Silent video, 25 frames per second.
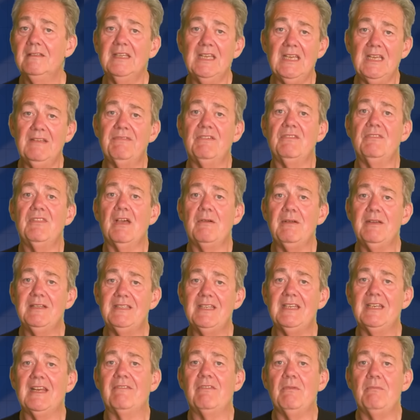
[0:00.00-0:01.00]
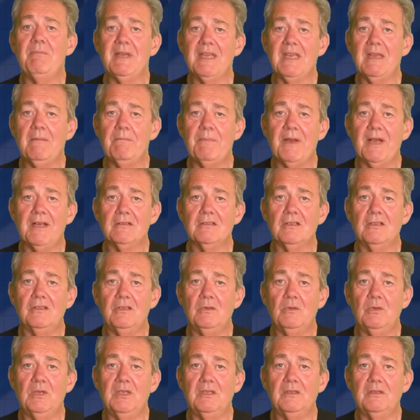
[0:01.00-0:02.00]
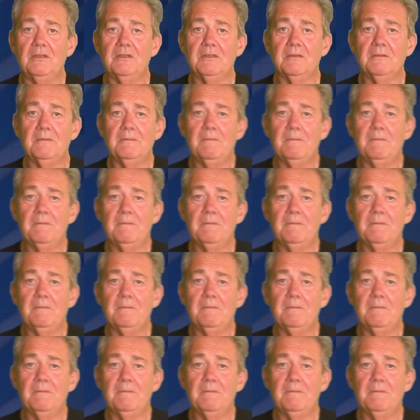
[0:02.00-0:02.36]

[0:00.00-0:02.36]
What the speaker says: even though it did have a big impact on the world.